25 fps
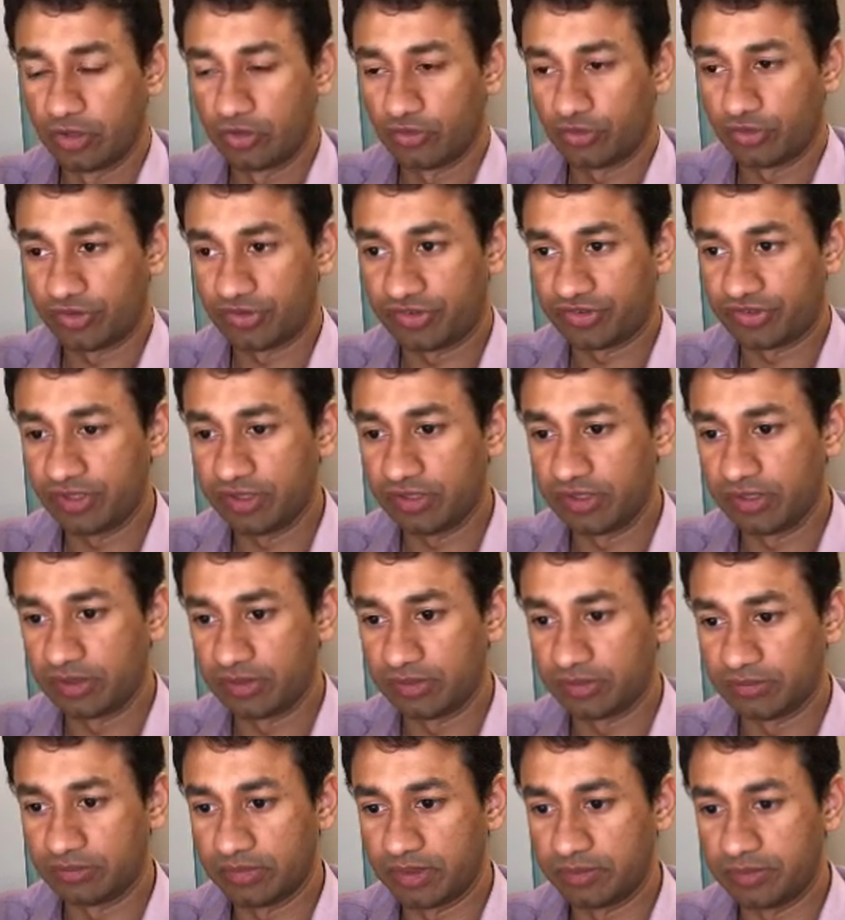So still
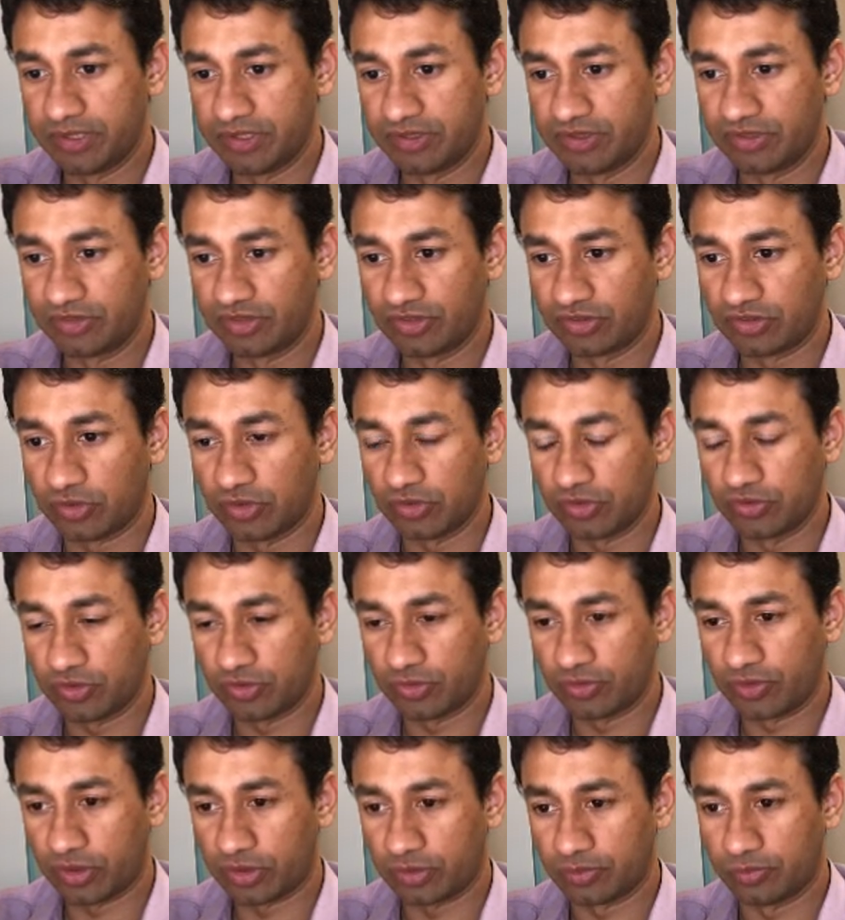maybe this is
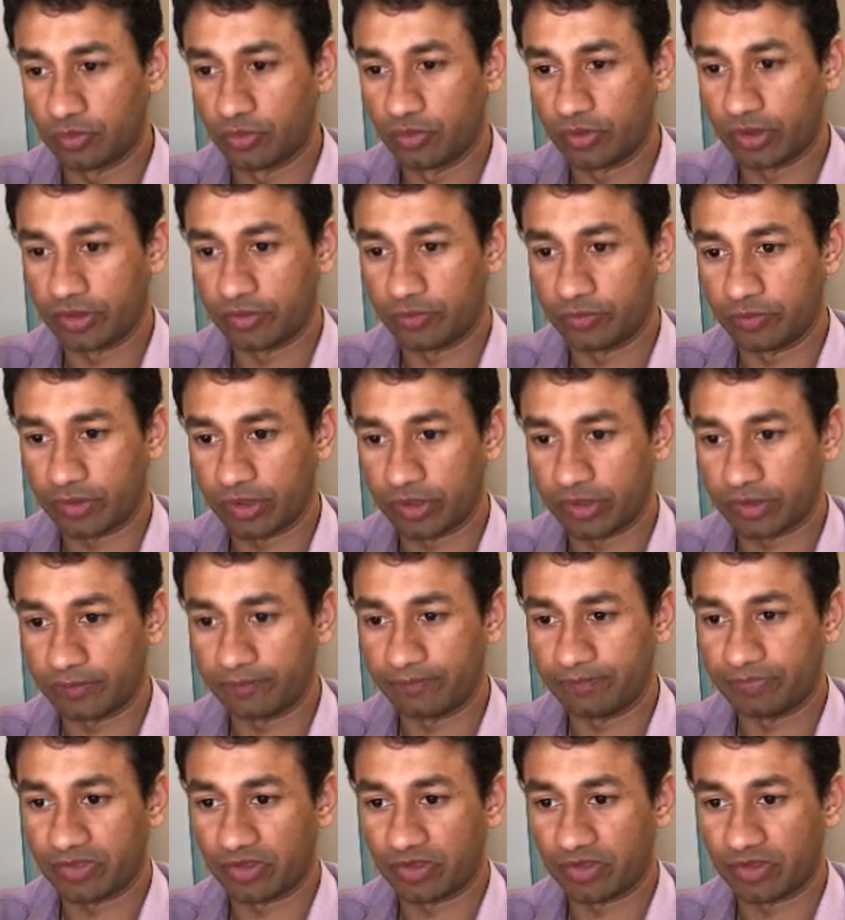also not more accurate.